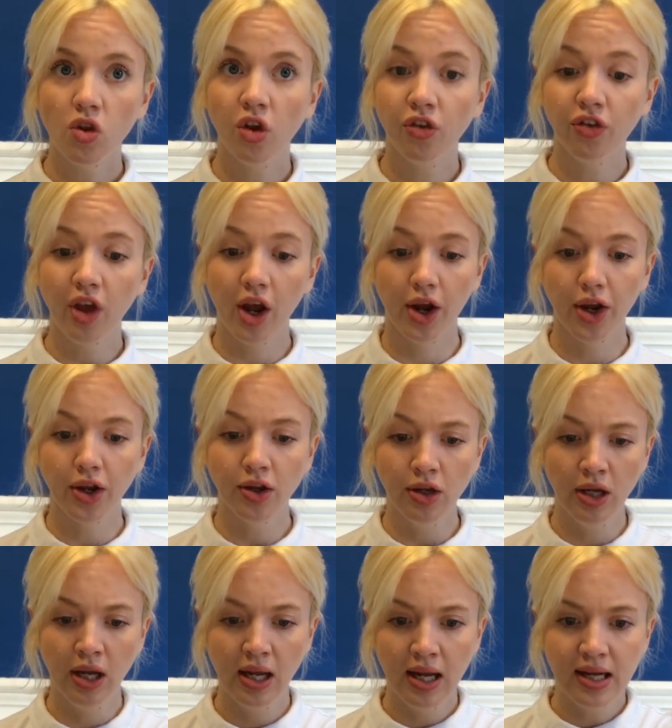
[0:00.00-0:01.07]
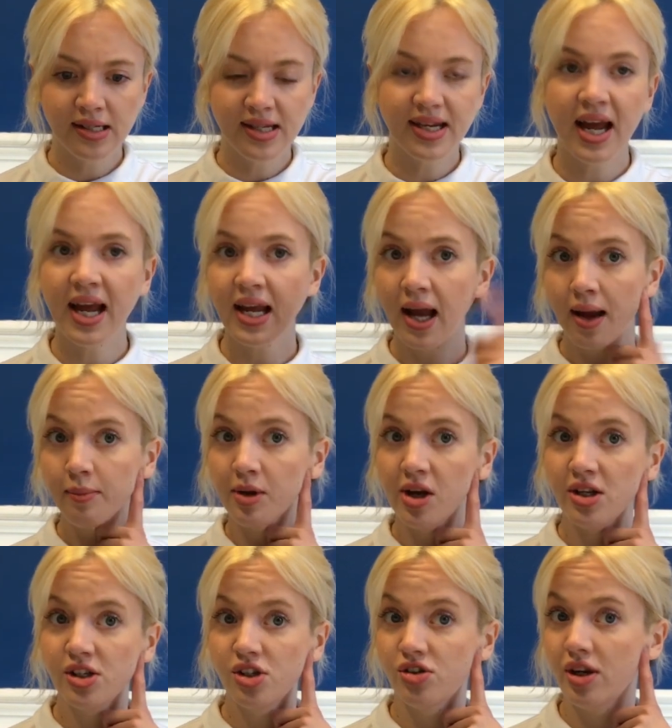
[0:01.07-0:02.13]
So today I'm
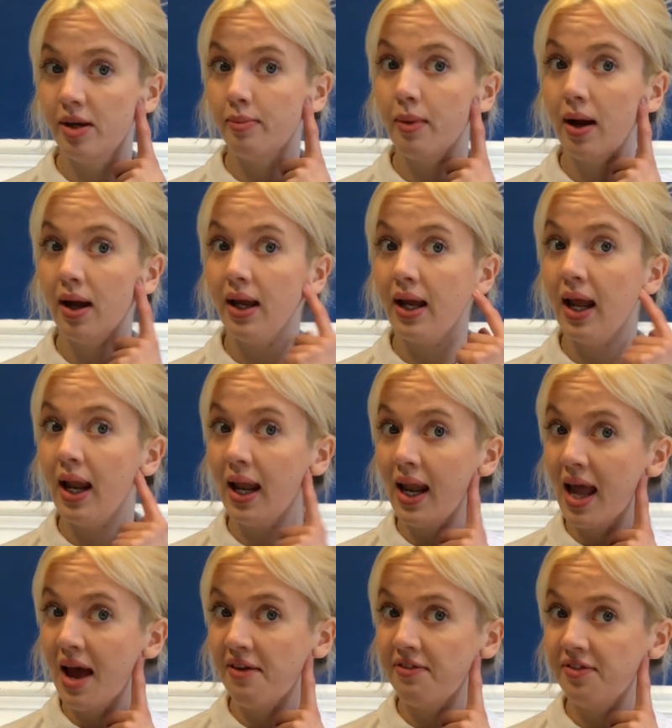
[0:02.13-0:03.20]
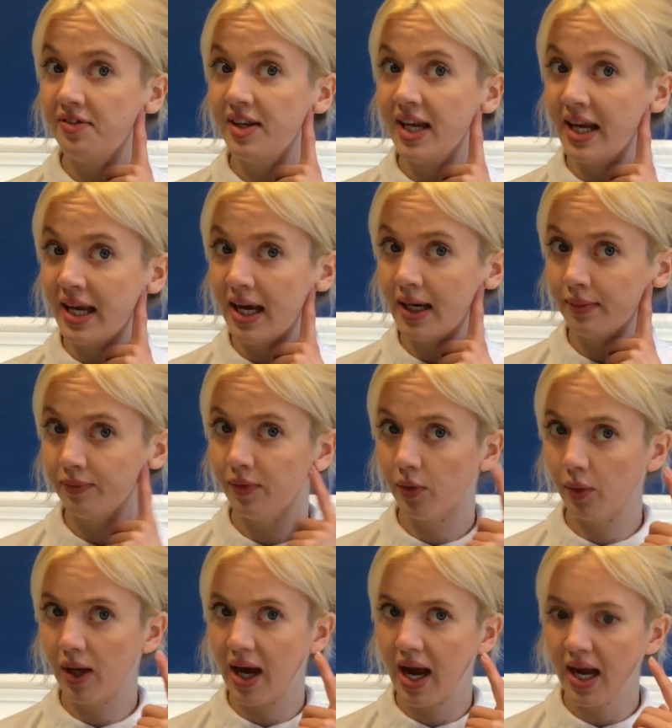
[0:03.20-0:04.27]
going to treat my left ear,
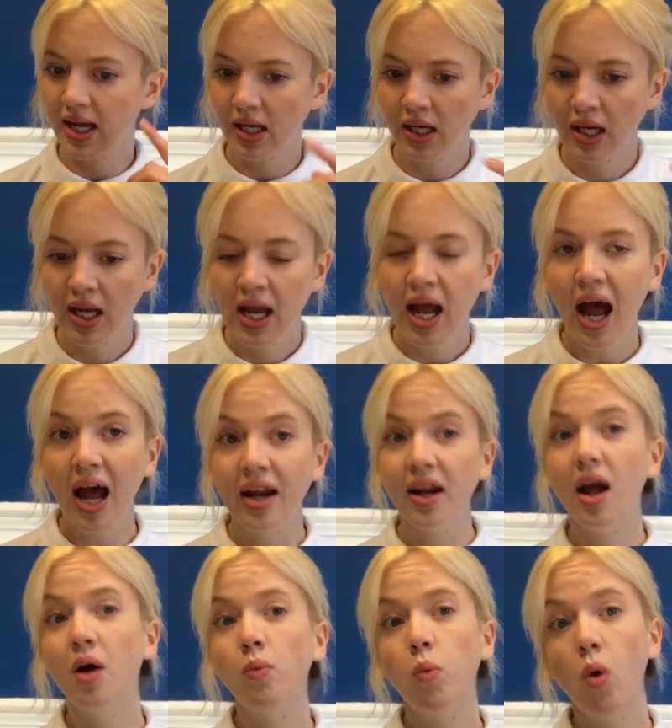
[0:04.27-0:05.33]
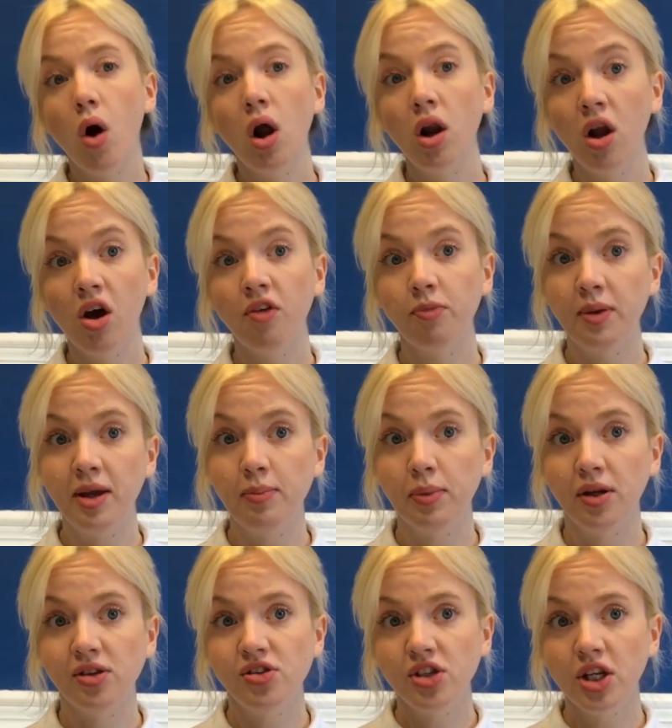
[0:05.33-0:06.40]
okay? And what a lot of people
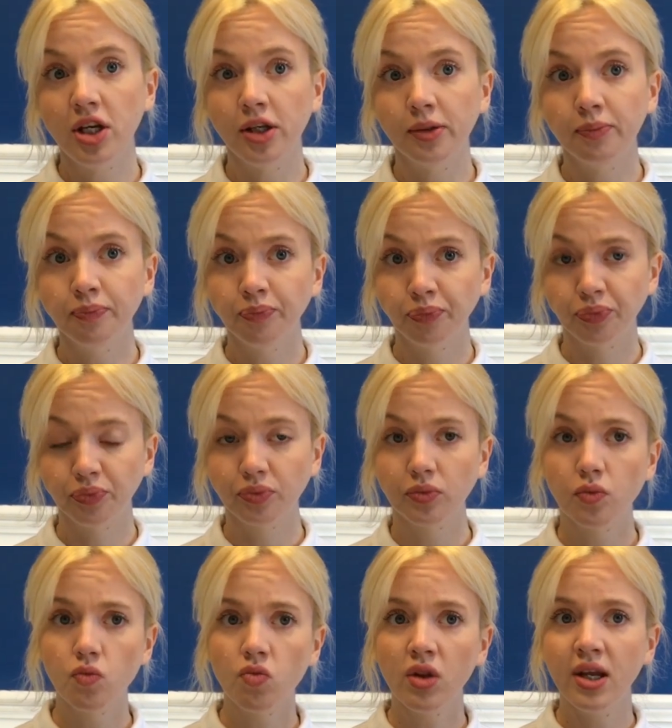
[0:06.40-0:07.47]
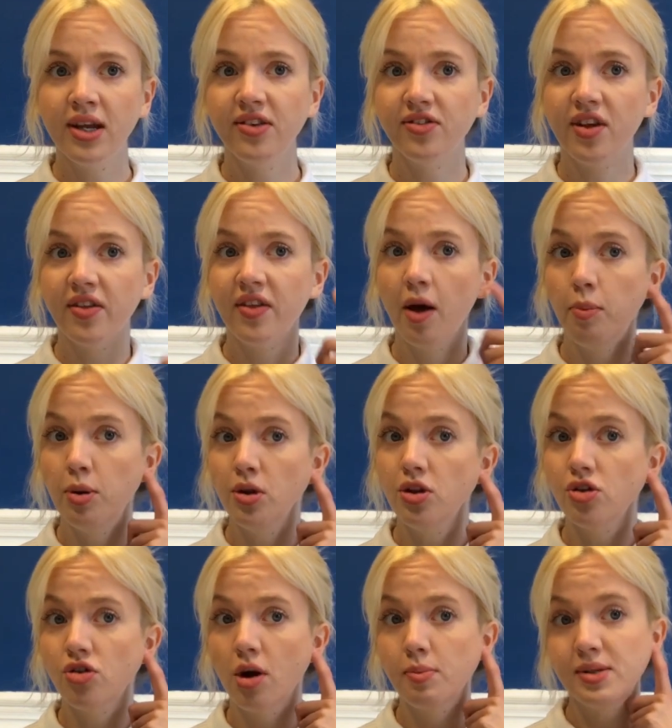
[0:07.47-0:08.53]
assume is that they'll put the
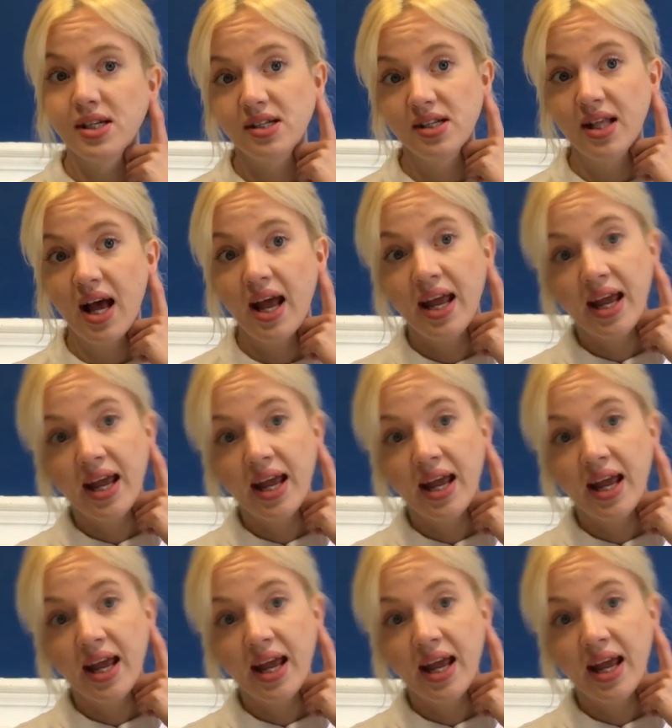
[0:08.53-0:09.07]
drops into their